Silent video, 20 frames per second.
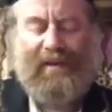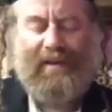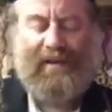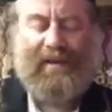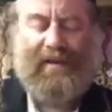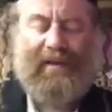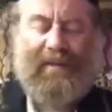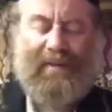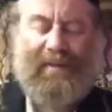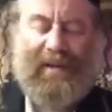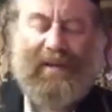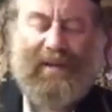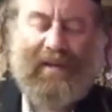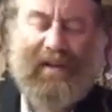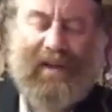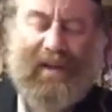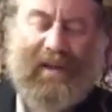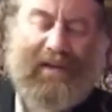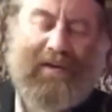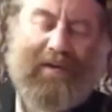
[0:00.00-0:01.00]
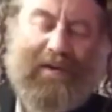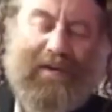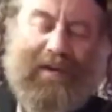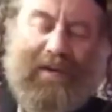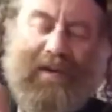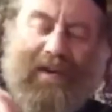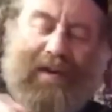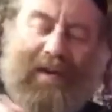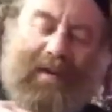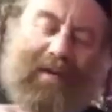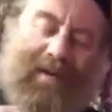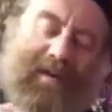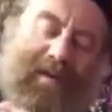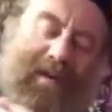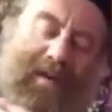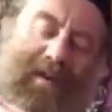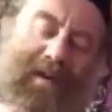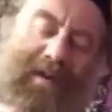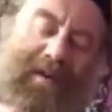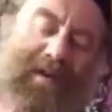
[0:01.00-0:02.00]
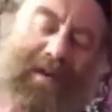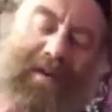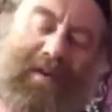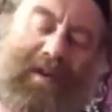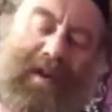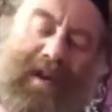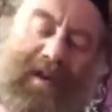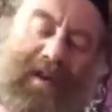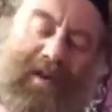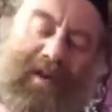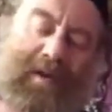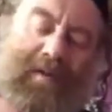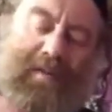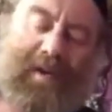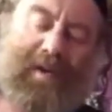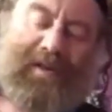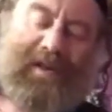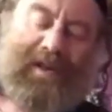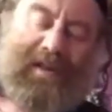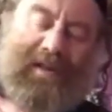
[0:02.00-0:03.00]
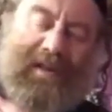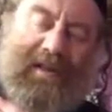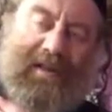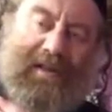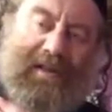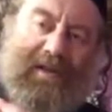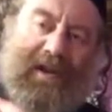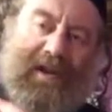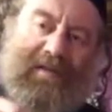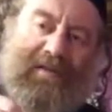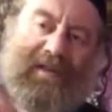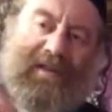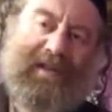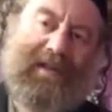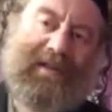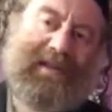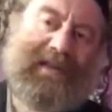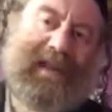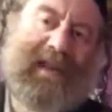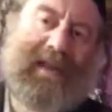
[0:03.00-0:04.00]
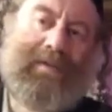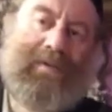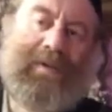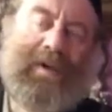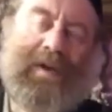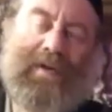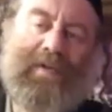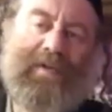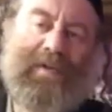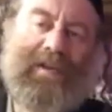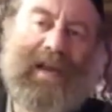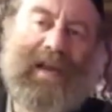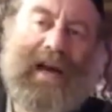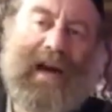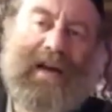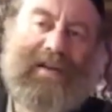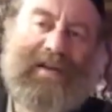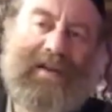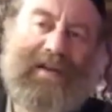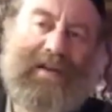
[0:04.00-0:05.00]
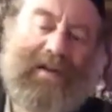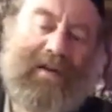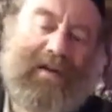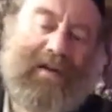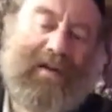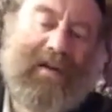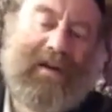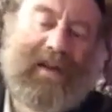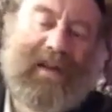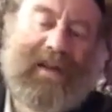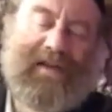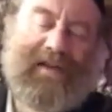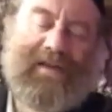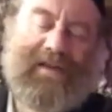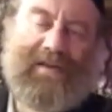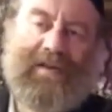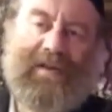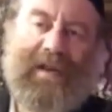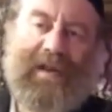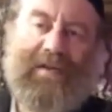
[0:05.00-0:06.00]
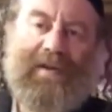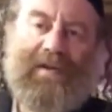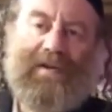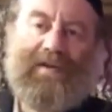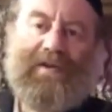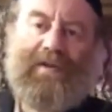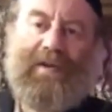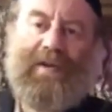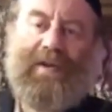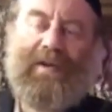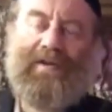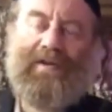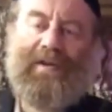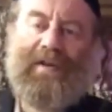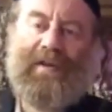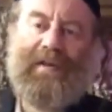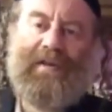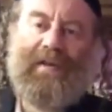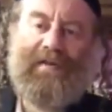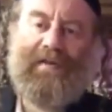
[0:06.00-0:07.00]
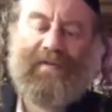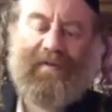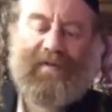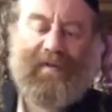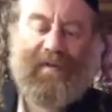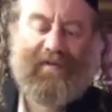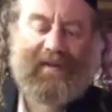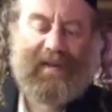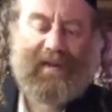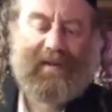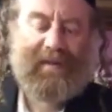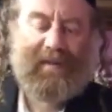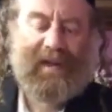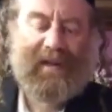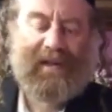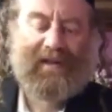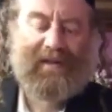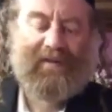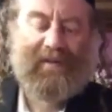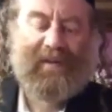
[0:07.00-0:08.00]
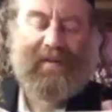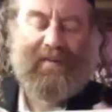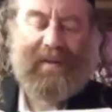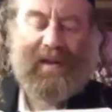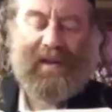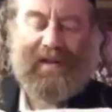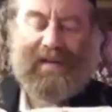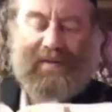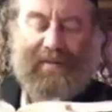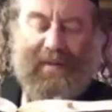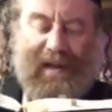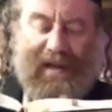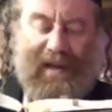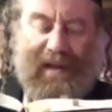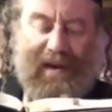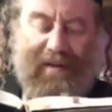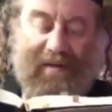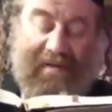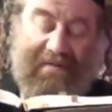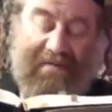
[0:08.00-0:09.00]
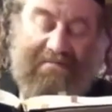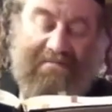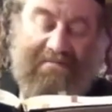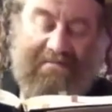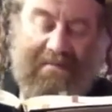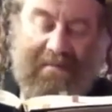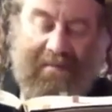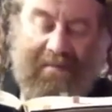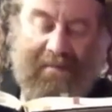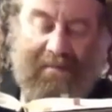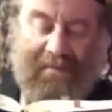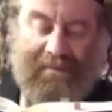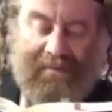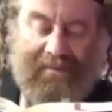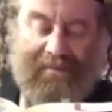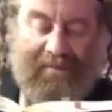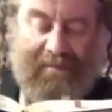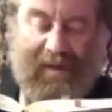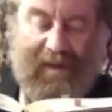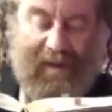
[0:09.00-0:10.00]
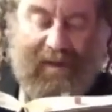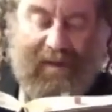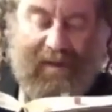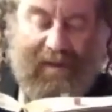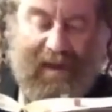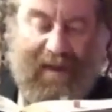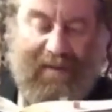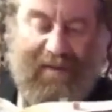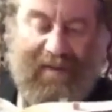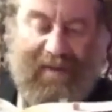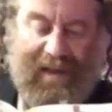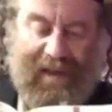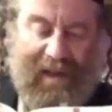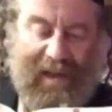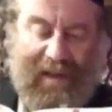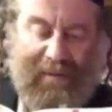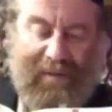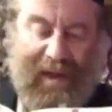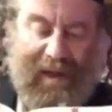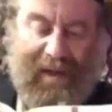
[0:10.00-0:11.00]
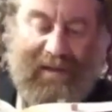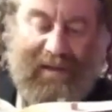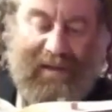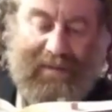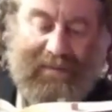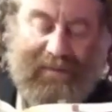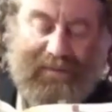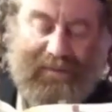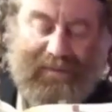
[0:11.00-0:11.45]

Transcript: is it i mean you, you, your your emergency services like what are you doctor okay so they're going to call you in the uh, 15 minutes 20 minutes one hour right everything can wait